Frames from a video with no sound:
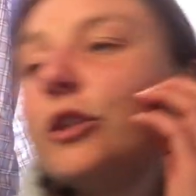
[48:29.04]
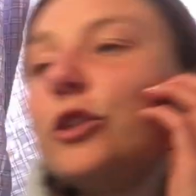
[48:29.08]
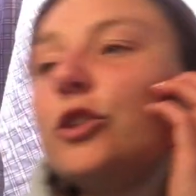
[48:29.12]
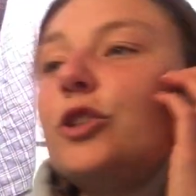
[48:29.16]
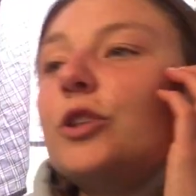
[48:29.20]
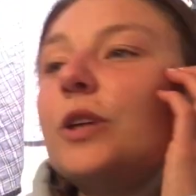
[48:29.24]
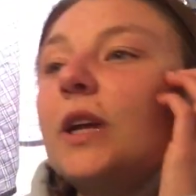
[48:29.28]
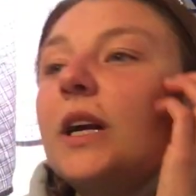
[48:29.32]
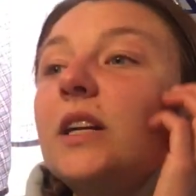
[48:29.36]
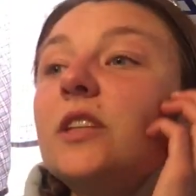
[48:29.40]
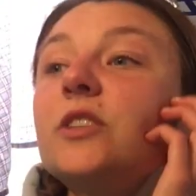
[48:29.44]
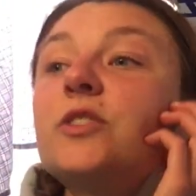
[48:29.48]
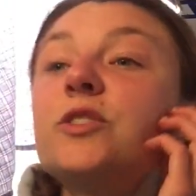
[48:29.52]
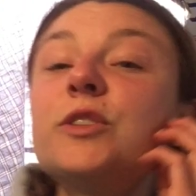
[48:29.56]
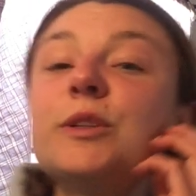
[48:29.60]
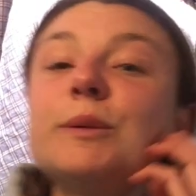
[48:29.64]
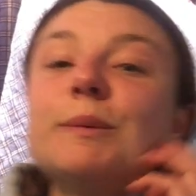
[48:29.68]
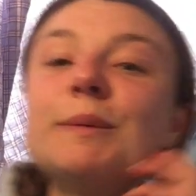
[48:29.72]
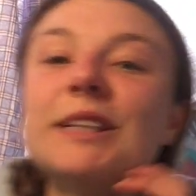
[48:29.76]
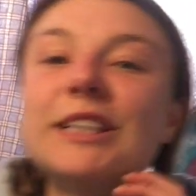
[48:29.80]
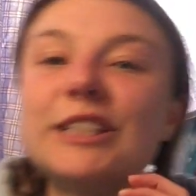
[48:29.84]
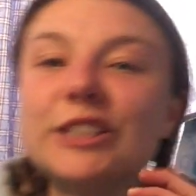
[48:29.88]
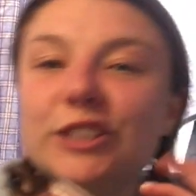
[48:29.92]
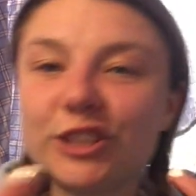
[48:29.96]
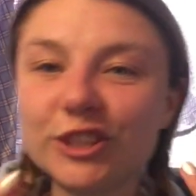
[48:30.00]

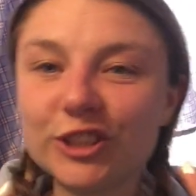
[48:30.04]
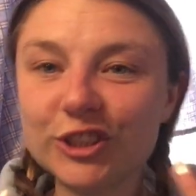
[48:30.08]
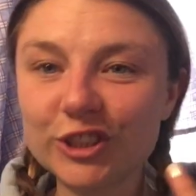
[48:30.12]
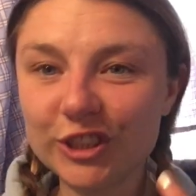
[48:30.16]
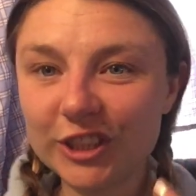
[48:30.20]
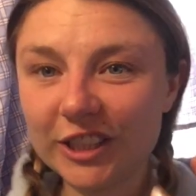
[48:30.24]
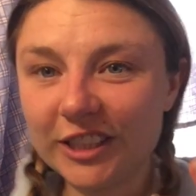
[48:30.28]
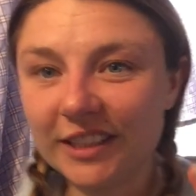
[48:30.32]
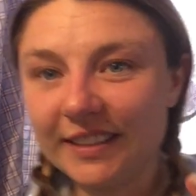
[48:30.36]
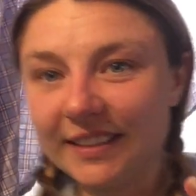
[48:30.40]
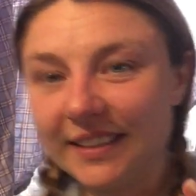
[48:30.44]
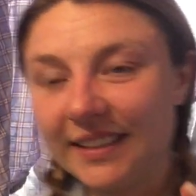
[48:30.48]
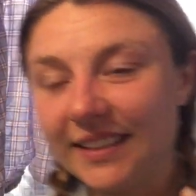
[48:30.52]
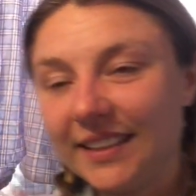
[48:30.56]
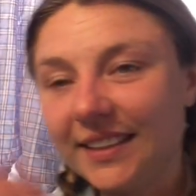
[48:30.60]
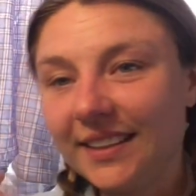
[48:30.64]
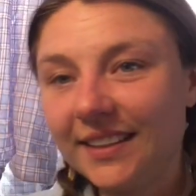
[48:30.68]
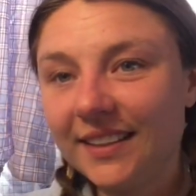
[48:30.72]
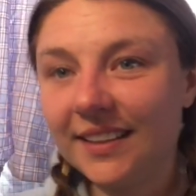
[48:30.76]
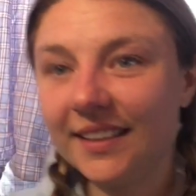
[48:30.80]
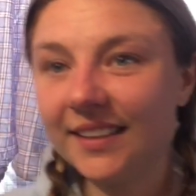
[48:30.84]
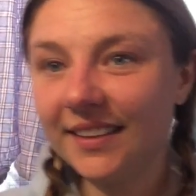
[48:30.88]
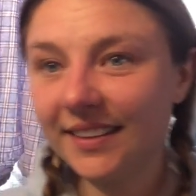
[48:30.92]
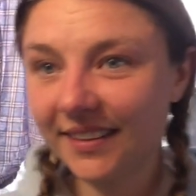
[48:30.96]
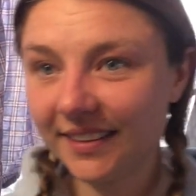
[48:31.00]
transformation journey,
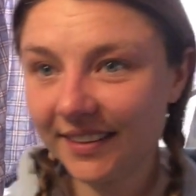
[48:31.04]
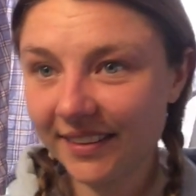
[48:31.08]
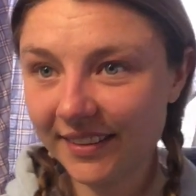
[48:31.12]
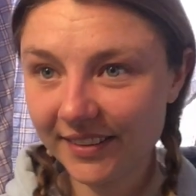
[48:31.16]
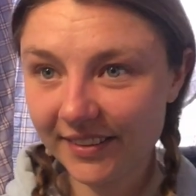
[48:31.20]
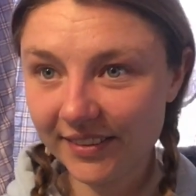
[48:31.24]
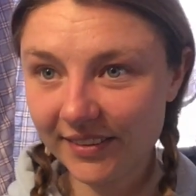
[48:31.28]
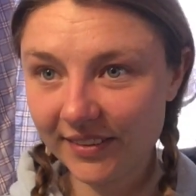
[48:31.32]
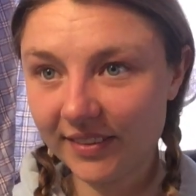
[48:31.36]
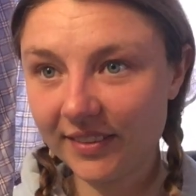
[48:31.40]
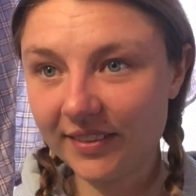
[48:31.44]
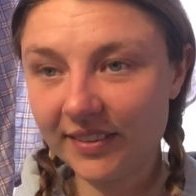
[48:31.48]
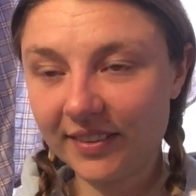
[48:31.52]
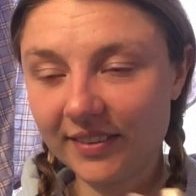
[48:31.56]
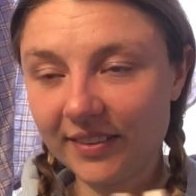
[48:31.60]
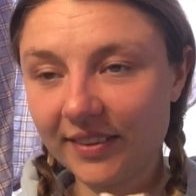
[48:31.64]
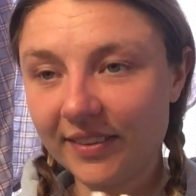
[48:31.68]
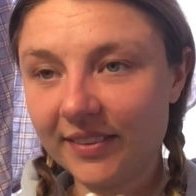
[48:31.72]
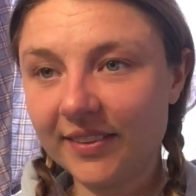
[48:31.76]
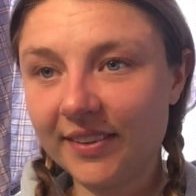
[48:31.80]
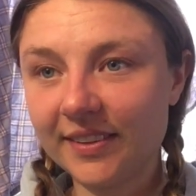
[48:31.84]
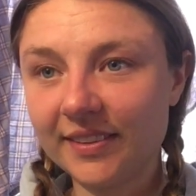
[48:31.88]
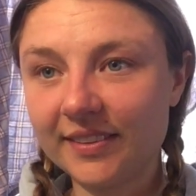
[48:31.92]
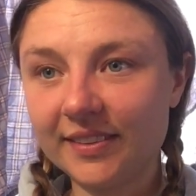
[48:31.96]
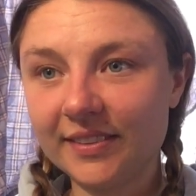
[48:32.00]
to
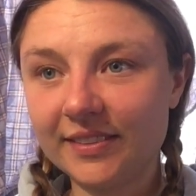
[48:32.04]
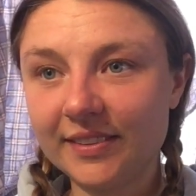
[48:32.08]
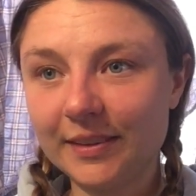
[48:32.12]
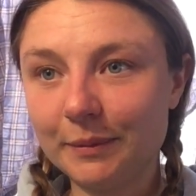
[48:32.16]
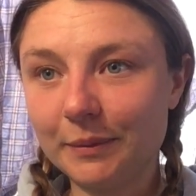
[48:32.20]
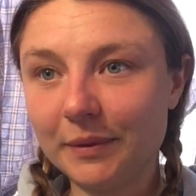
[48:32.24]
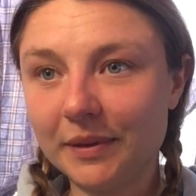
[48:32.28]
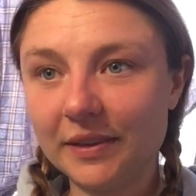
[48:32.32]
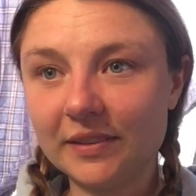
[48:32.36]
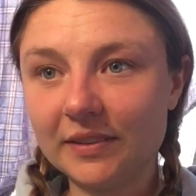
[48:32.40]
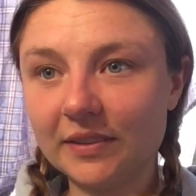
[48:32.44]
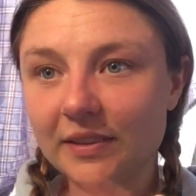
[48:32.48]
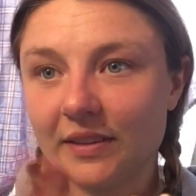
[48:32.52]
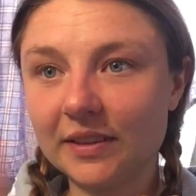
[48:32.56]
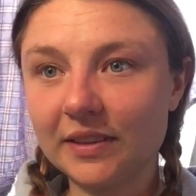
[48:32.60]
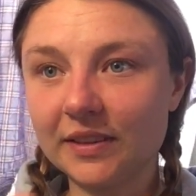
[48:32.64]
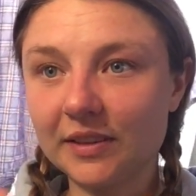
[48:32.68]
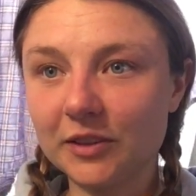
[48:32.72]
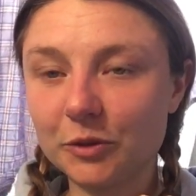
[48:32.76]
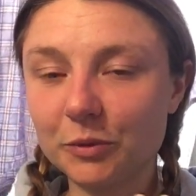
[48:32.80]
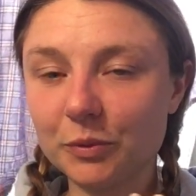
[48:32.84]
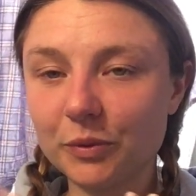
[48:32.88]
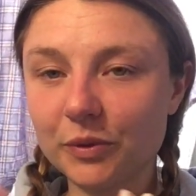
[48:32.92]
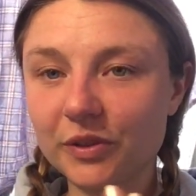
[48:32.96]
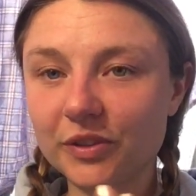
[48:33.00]
succinctly summarize it, I can
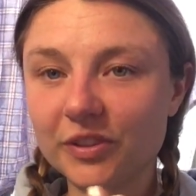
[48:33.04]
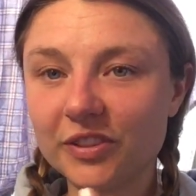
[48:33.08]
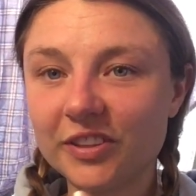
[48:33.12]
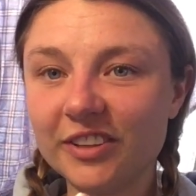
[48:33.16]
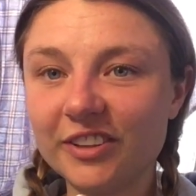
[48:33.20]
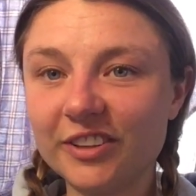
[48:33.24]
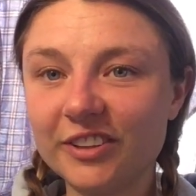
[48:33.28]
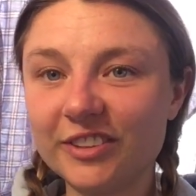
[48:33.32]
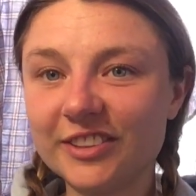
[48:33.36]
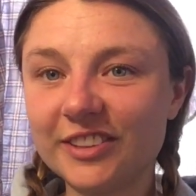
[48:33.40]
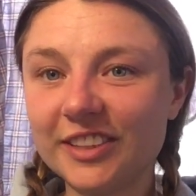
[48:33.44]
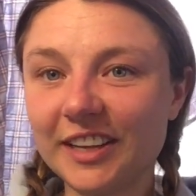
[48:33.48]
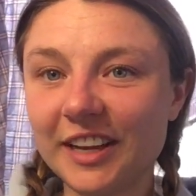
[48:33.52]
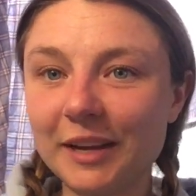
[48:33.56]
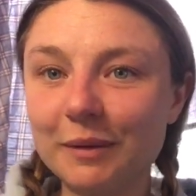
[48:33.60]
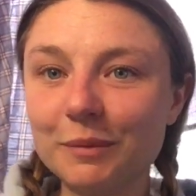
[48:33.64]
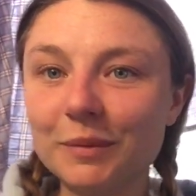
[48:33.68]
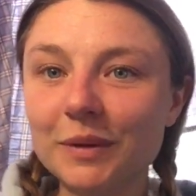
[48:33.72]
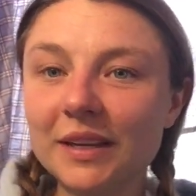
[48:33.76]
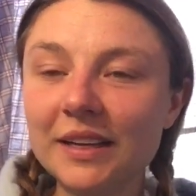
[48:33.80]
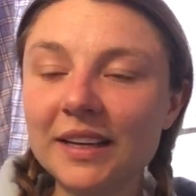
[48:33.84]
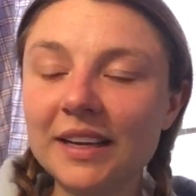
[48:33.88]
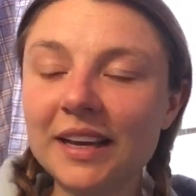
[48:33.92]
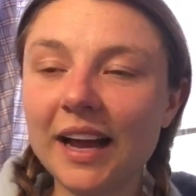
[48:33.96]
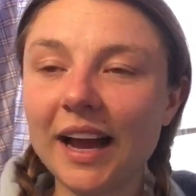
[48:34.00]
explore this another time.
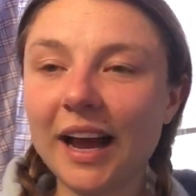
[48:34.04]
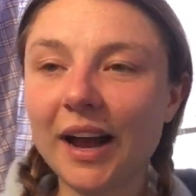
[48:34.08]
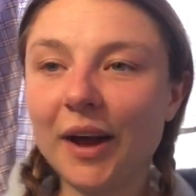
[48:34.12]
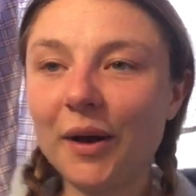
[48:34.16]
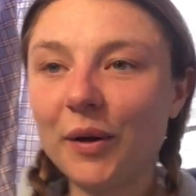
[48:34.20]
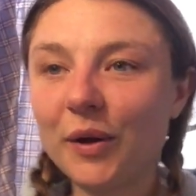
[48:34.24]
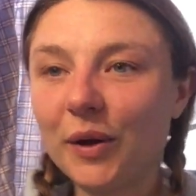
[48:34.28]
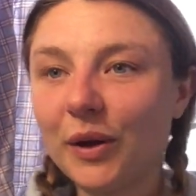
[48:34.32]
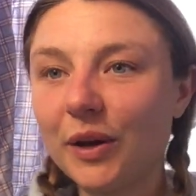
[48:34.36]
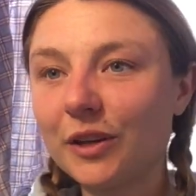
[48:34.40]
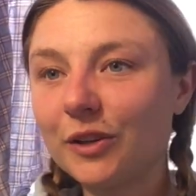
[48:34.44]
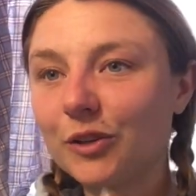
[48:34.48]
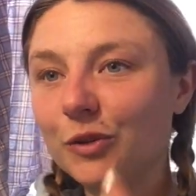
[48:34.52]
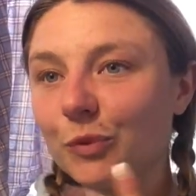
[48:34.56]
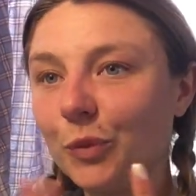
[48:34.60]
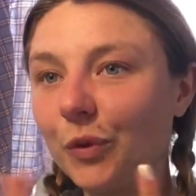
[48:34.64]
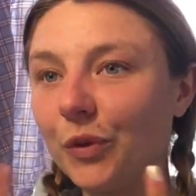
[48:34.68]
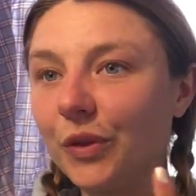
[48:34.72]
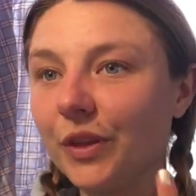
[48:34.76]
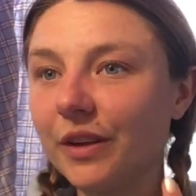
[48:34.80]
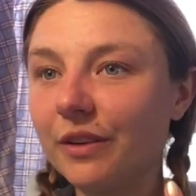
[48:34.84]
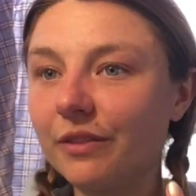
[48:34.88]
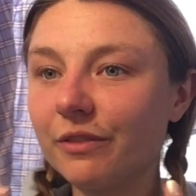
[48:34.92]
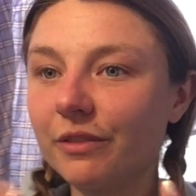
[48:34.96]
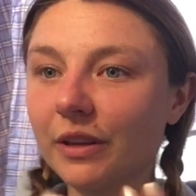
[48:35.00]
I want to explore
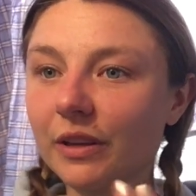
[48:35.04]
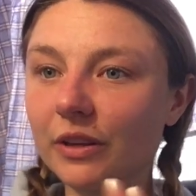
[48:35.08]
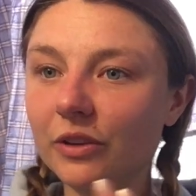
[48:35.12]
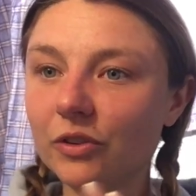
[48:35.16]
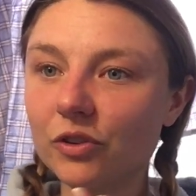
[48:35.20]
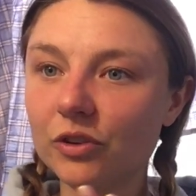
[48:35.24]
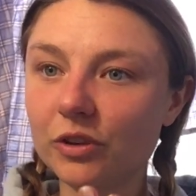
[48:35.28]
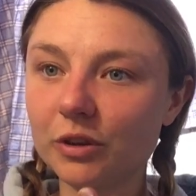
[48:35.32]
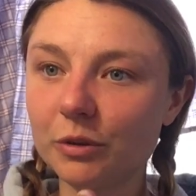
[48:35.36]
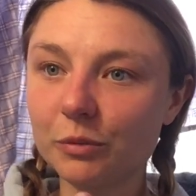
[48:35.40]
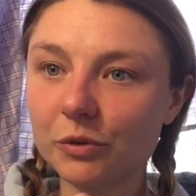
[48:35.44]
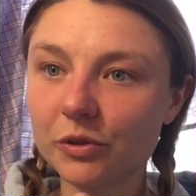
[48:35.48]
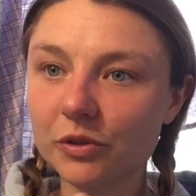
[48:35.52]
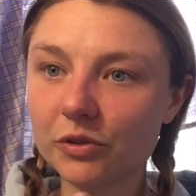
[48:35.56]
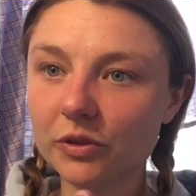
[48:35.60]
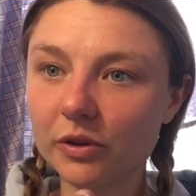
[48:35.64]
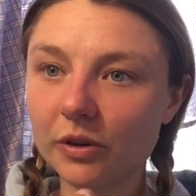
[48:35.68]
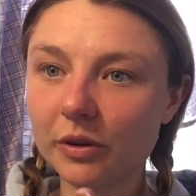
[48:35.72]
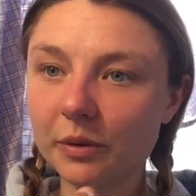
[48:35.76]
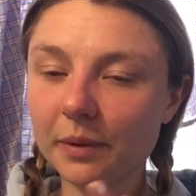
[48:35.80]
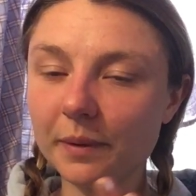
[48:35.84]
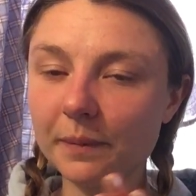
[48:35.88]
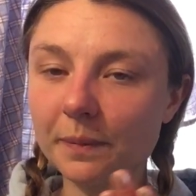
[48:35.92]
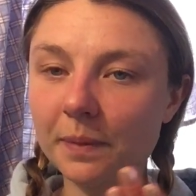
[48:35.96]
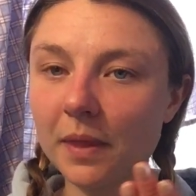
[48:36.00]
the unveiling journey more so
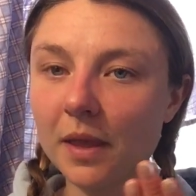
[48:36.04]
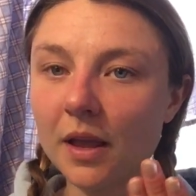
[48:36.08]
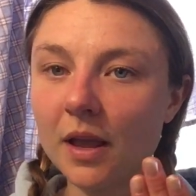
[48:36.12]
anyway.